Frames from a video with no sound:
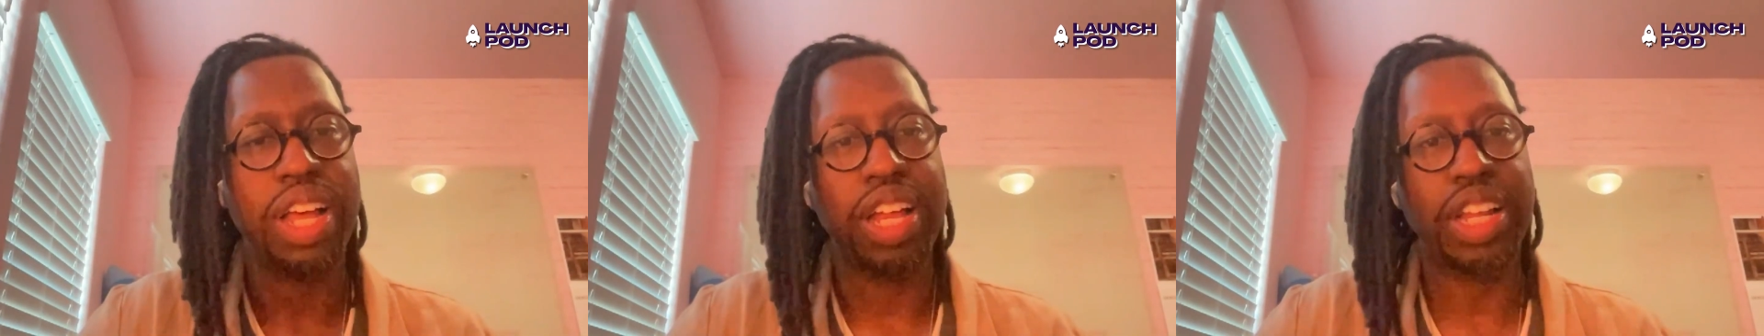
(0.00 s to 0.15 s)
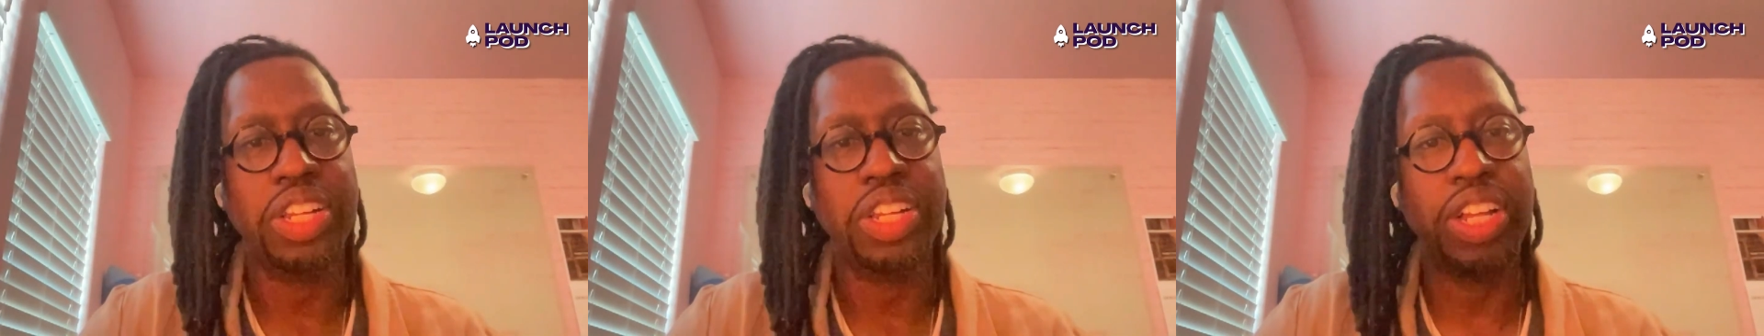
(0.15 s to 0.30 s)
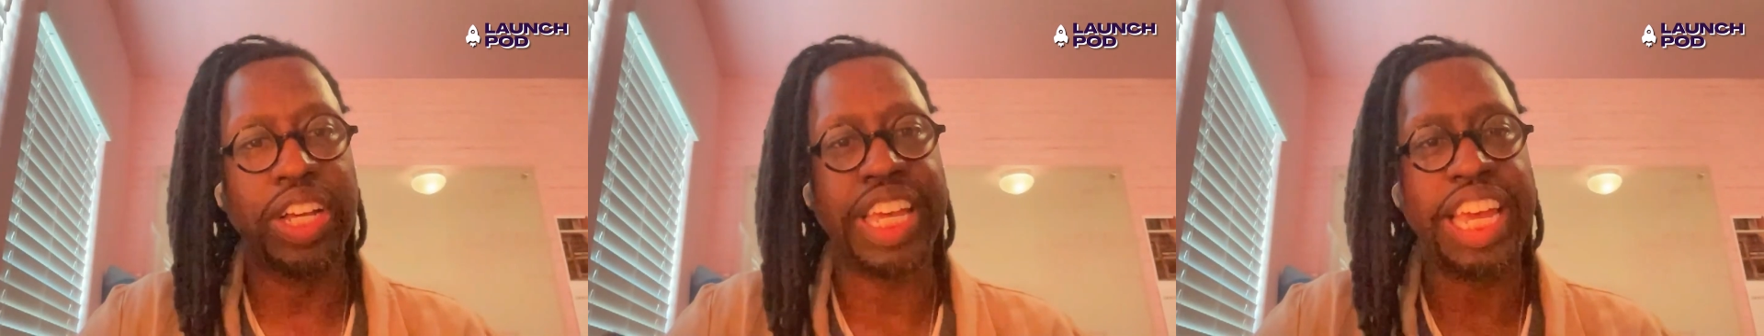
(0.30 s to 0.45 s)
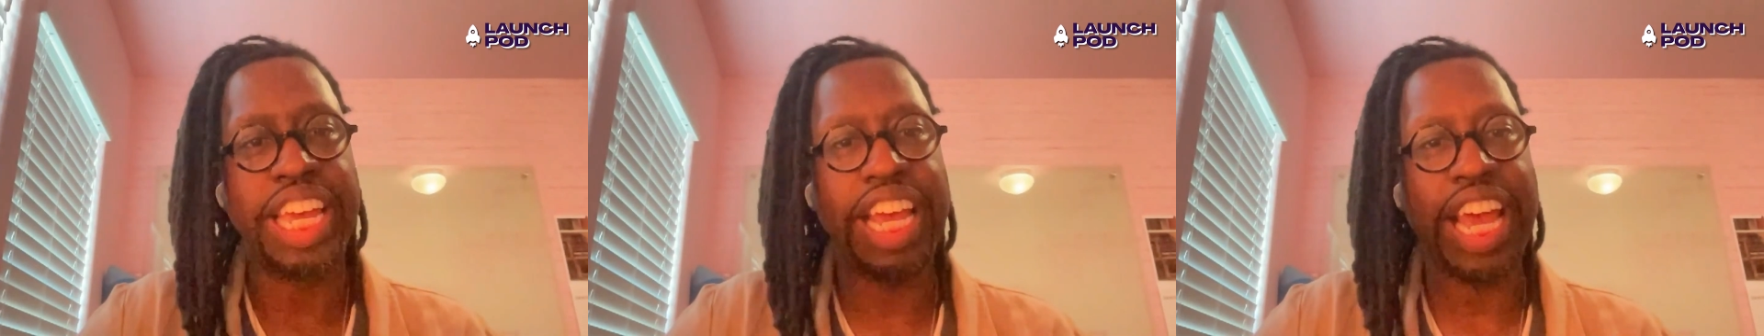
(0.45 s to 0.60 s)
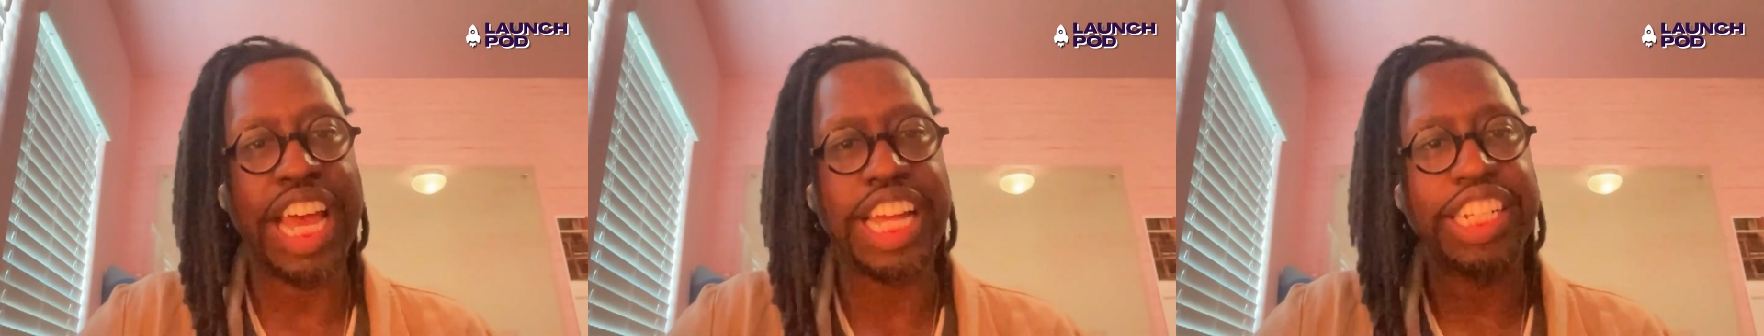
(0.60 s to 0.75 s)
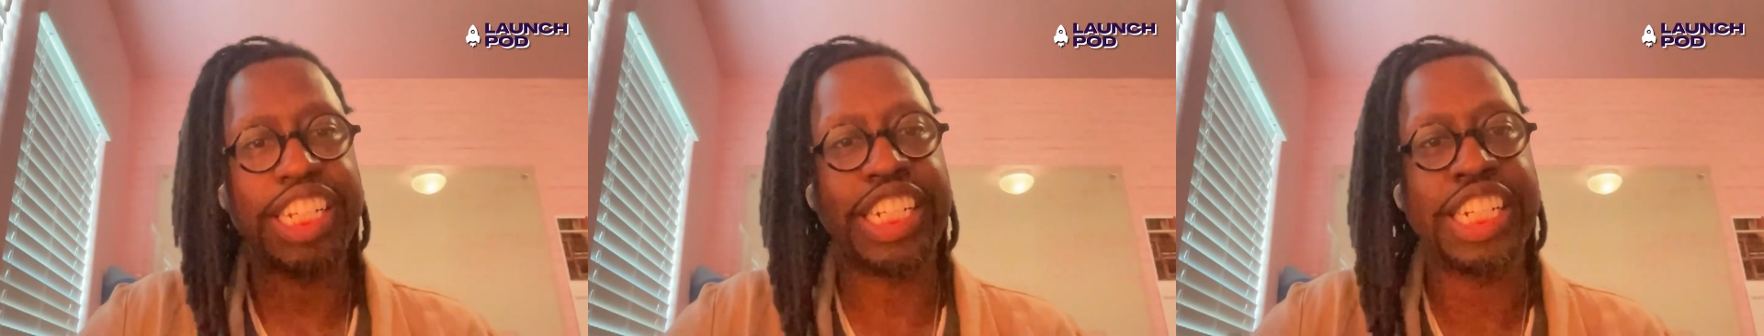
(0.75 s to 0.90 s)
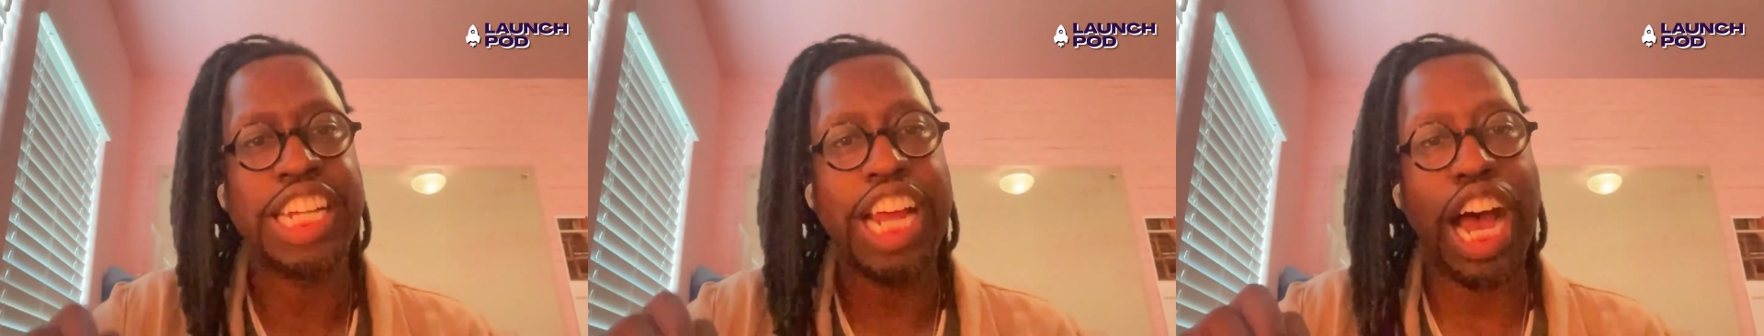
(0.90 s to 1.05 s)
looking at
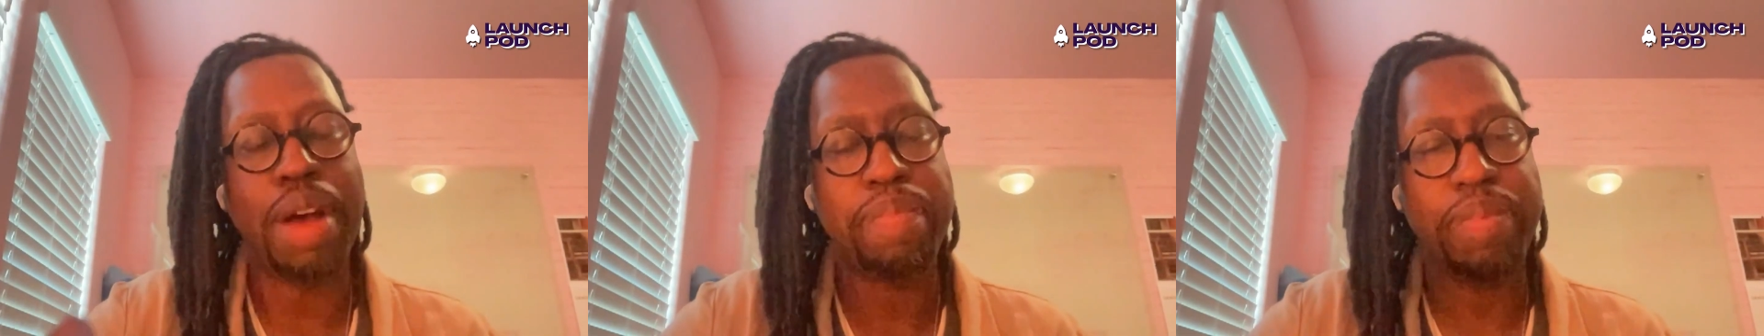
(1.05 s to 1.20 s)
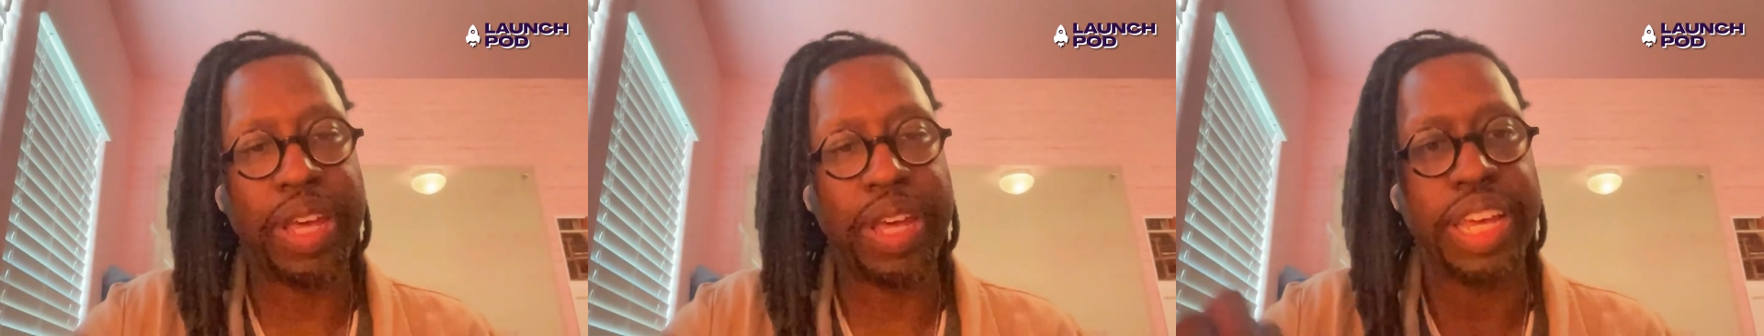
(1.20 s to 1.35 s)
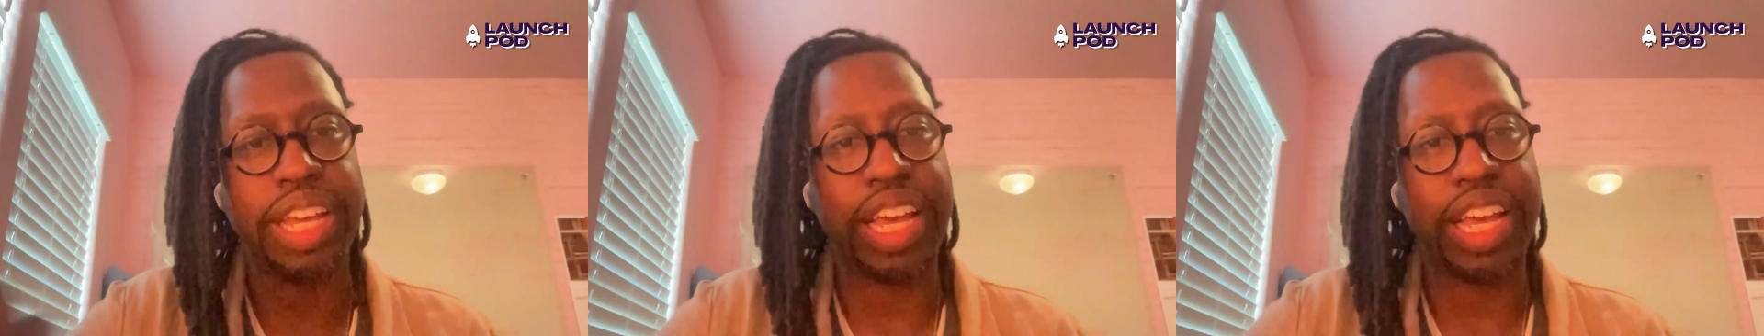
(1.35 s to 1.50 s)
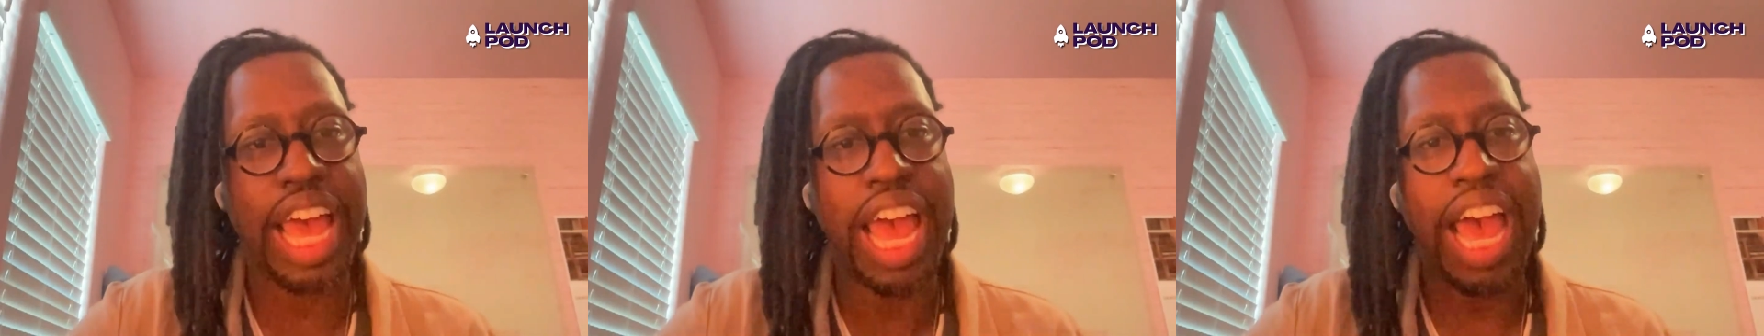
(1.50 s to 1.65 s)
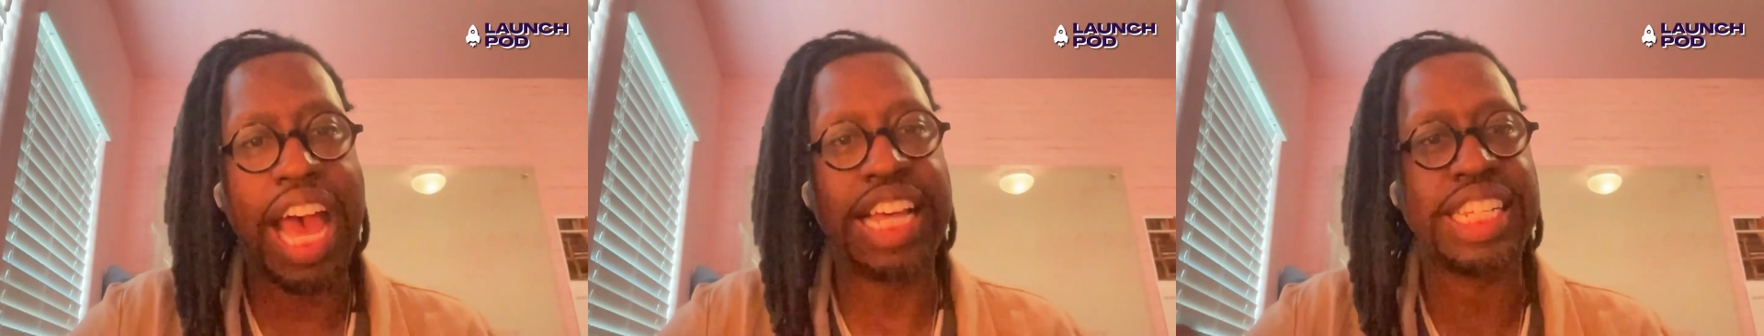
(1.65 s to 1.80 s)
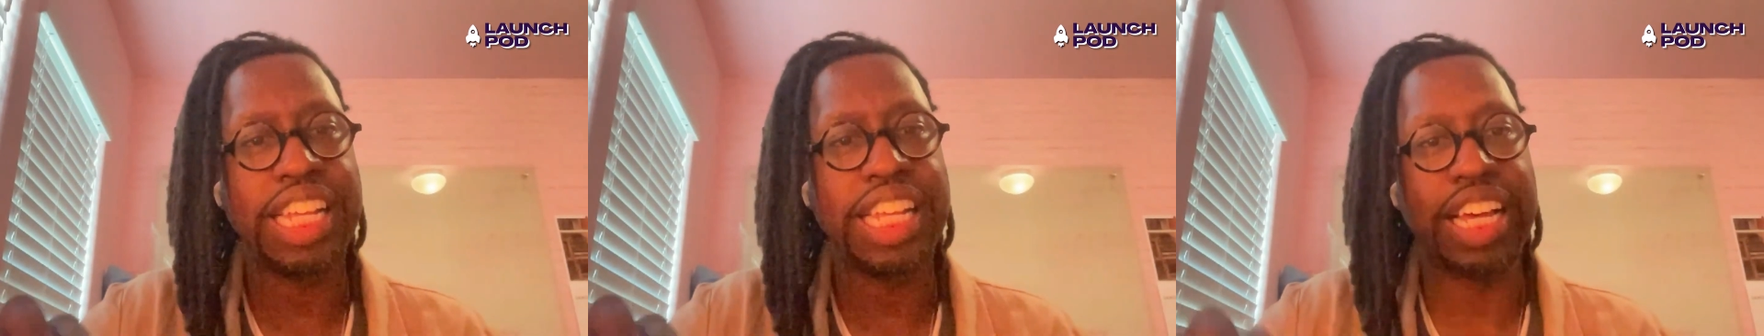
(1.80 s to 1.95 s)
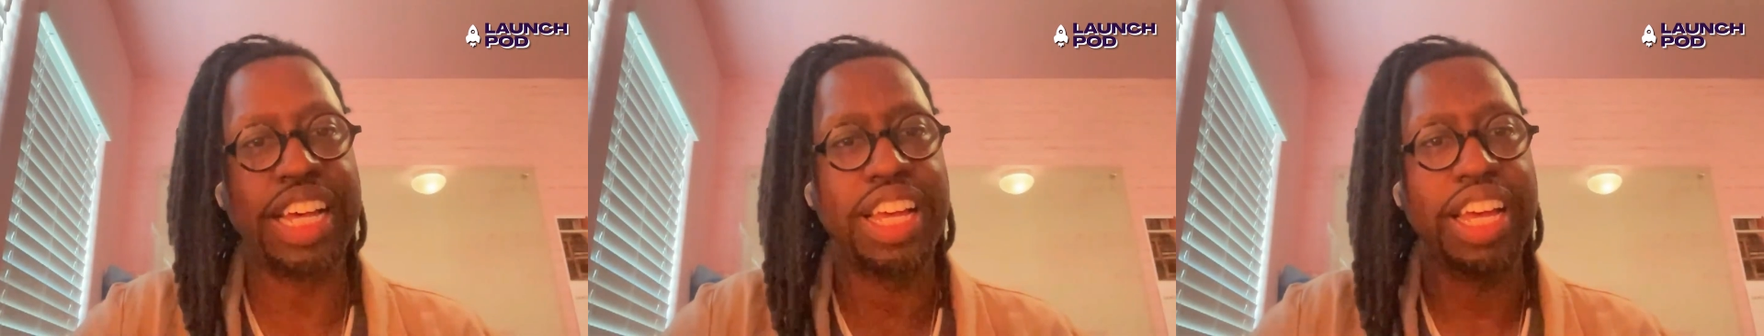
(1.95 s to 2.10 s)
shopping as
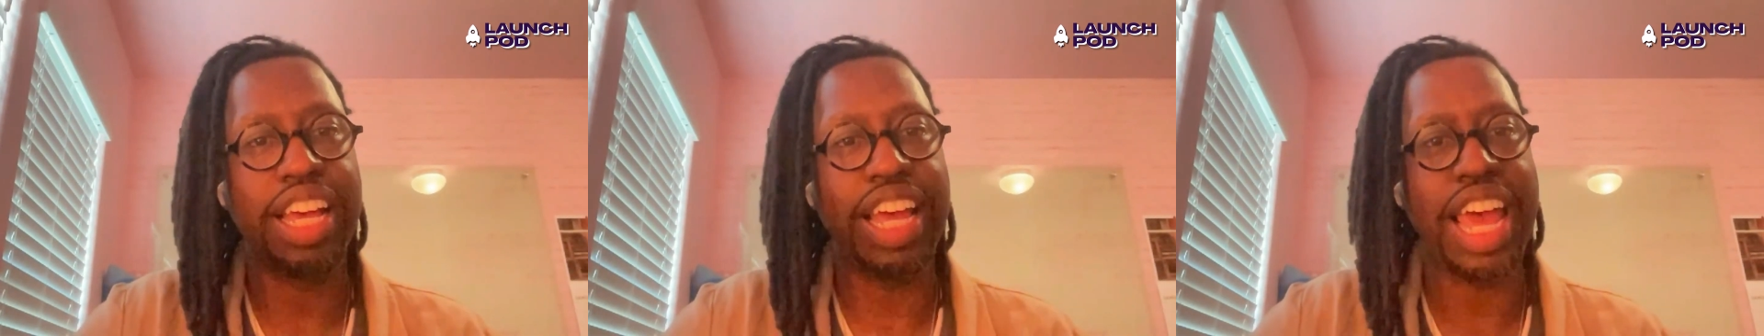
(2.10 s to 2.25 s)
a